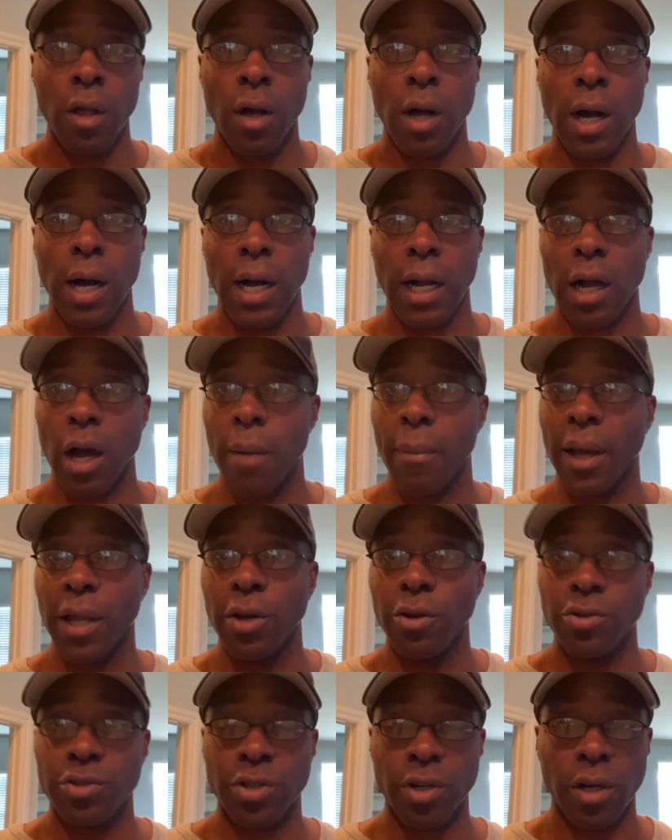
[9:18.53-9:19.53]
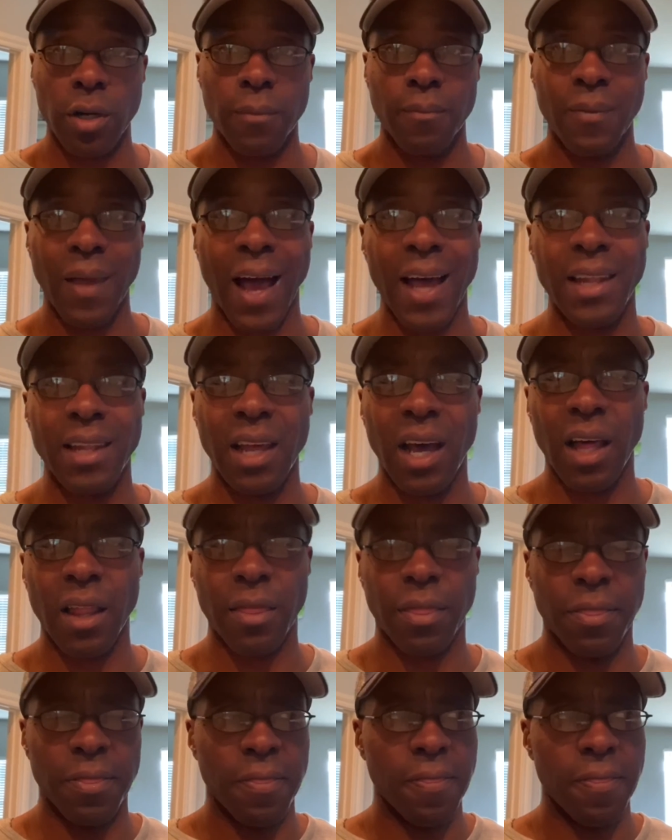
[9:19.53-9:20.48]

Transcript: uh, Combat Nutra, I, I